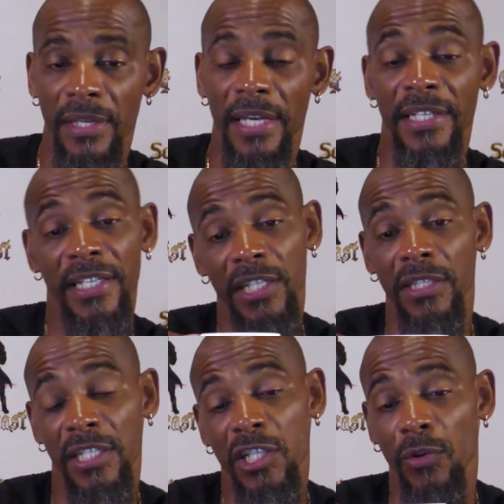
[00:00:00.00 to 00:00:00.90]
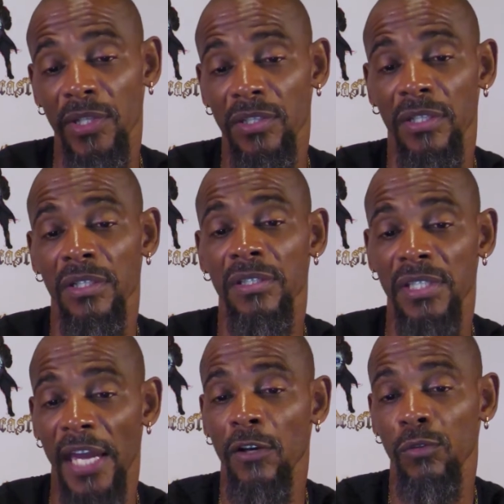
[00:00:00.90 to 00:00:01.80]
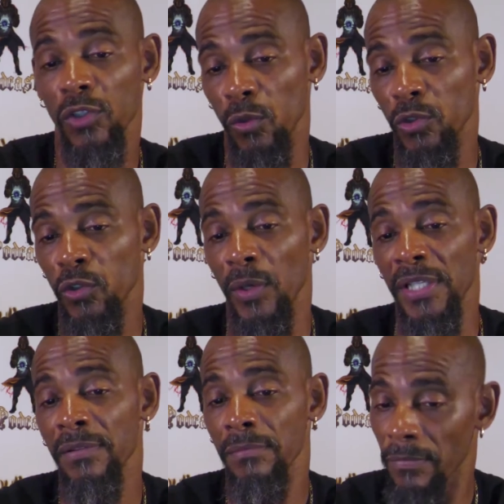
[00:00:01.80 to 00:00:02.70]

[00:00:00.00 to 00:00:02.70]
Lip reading: the psychosocial and